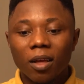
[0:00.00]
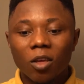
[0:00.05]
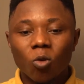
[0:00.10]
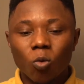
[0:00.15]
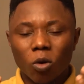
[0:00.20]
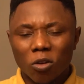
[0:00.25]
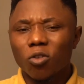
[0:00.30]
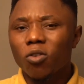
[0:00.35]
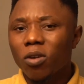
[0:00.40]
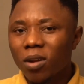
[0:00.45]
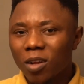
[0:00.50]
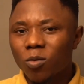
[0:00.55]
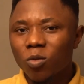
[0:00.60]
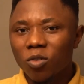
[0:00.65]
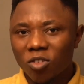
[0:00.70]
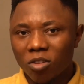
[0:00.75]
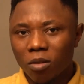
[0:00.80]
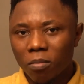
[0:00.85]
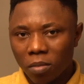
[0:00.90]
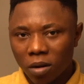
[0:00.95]
you want to connect
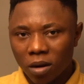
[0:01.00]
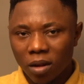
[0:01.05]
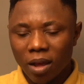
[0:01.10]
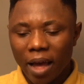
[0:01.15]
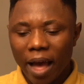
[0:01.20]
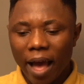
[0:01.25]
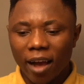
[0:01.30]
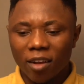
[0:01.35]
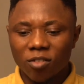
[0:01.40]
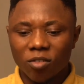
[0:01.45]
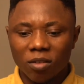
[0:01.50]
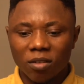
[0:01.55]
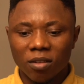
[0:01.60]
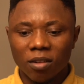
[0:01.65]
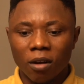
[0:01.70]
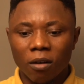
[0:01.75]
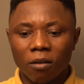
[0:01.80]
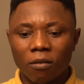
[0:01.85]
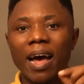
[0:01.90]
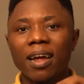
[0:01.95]
with somebody, ask
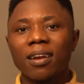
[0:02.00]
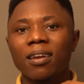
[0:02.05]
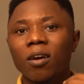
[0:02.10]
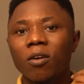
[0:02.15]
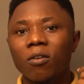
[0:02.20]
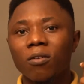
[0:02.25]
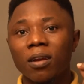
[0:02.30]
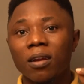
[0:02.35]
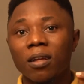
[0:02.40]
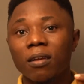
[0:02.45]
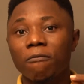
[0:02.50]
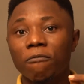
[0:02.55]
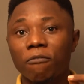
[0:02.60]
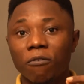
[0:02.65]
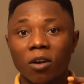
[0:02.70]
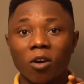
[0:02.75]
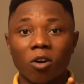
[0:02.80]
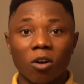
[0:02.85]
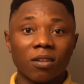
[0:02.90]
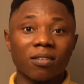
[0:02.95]
yourself, are there already
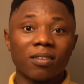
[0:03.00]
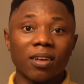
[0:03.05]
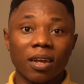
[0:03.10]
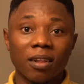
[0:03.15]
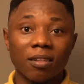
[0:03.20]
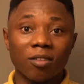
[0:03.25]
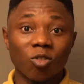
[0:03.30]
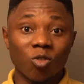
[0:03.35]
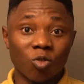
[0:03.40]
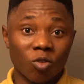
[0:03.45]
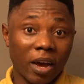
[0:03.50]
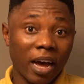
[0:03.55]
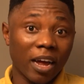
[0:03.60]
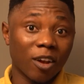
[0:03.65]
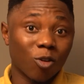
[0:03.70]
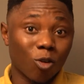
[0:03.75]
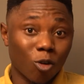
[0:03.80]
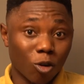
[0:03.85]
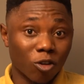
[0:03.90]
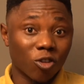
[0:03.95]
free content you
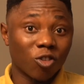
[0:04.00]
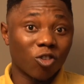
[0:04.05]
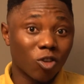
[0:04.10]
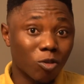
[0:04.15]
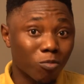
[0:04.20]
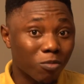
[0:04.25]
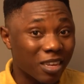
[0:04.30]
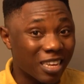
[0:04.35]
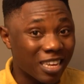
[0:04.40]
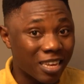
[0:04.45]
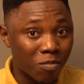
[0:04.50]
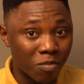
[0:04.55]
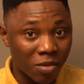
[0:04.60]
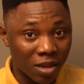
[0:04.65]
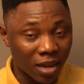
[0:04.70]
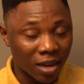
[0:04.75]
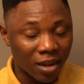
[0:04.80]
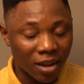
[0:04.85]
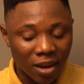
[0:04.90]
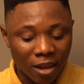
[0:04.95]
can consume
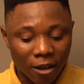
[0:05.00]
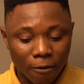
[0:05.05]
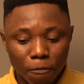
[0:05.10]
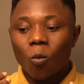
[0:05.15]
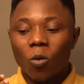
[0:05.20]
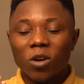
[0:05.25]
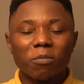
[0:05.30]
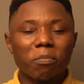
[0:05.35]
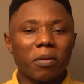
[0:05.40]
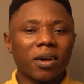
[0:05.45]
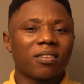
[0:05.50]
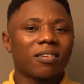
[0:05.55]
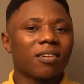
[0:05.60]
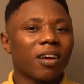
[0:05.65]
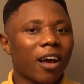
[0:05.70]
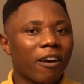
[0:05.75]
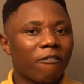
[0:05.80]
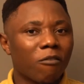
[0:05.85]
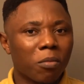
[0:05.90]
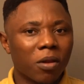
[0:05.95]
immediately? Which
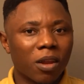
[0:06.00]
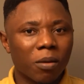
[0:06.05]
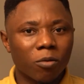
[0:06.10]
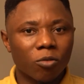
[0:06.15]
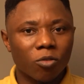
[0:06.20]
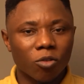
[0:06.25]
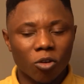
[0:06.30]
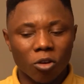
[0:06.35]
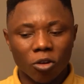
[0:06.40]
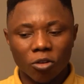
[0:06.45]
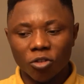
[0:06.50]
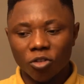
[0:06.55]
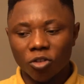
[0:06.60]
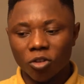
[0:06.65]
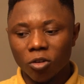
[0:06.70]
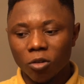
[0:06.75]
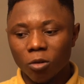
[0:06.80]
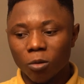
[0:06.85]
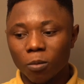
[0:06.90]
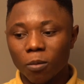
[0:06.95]
material have you been able to
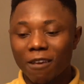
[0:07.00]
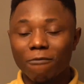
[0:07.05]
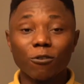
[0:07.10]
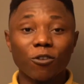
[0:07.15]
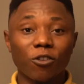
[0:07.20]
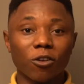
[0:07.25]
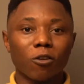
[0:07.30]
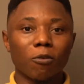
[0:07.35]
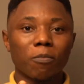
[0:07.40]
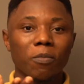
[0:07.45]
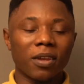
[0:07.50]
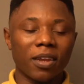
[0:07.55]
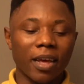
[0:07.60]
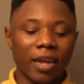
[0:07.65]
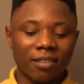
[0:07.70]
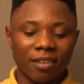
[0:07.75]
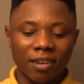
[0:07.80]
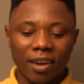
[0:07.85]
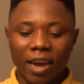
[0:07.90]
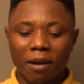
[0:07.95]
consume? Even John Obidi,
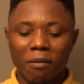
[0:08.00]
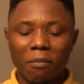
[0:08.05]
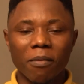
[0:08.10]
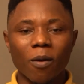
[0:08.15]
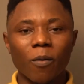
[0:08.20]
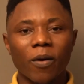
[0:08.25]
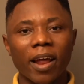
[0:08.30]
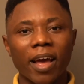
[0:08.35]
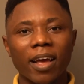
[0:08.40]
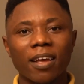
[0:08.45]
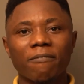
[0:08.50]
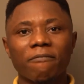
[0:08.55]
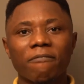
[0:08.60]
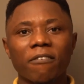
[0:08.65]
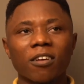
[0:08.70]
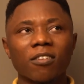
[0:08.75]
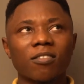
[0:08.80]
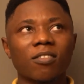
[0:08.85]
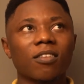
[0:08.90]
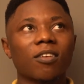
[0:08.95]
I think I remember when I
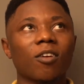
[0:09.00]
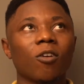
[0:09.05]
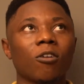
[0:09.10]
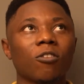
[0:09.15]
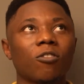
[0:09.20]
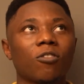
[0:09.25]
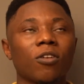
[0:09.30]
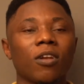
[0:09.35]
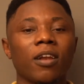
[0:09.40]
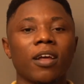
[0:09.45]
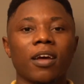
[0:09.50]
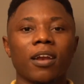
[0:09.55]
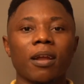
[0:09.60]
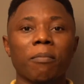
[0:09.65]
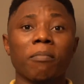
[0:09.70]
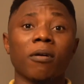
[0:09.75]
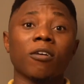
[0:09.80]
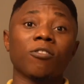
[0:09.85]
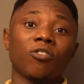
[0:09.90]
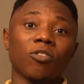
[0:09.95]
first got to learn
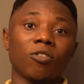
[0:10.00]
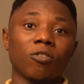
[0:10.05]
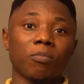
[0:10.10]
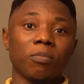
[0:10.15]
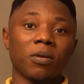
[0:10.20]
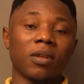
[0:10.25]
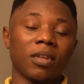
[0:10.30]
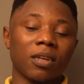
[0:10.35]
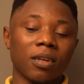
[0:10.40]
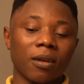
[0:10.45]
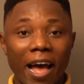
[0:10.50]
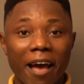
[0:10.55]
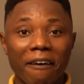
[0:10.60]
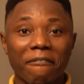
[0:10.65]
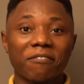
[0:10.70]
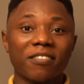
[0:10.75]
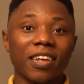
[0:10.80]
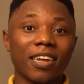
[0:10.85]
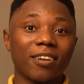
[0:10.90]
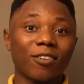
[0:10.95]
about John Obidi,
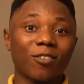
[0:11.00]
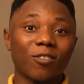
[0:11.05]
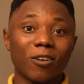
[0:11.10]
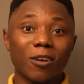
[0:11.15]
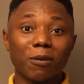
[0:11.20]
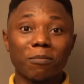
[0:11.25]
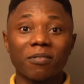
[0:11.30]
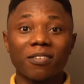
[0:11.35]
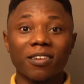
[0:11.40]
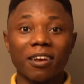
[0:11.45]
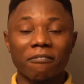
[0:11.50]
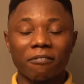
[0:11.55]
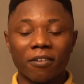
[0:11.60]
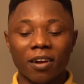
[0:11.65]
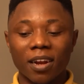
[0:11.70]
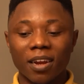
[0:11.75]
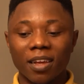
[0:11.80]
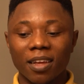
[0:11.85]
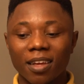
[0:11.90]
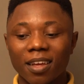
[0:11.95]
I've said this to him
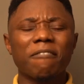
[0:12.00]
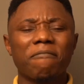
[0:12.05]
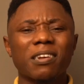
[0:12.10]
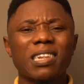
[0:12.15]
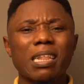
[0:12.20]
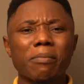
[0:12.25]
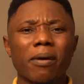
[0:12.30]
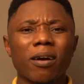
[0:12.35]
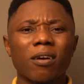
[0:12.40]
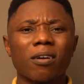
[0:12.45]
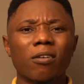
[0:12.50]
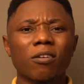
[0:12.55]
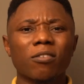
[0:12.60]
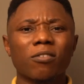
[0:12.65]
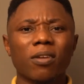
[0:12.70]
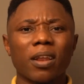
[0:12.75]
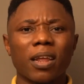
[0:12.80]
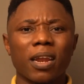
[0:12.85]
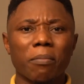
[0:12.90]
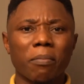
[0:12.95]
severally. The first time I got
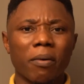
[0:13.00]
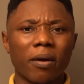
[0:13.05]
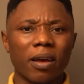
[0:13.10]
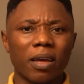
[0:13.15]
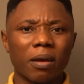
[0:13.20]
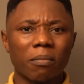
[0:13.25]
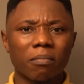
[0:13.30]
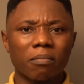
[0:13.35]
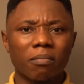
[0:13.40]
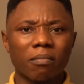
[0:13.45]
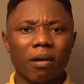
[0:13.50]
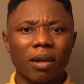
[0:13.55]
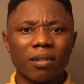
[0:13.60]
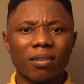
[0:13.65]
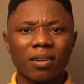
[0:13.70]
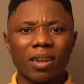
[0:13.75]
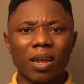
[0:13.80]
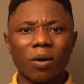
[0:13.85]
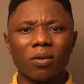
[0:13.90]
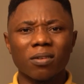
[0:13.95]
to learn about him, I
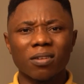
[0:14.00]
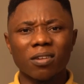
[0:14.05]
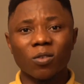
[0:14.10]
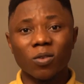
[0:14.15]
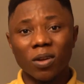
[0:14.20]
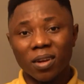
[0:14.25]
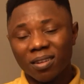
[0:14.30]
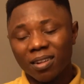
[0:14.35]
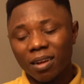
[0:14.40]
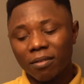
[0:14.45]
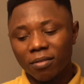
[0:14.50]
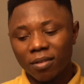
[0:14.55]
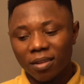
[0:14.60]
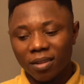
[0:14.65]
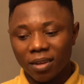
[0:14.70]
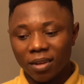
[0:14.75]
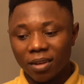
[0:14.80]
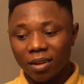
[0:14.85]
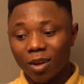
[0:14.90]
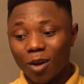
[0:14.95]
think that was in
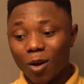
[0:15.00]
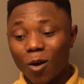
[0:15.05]
2017.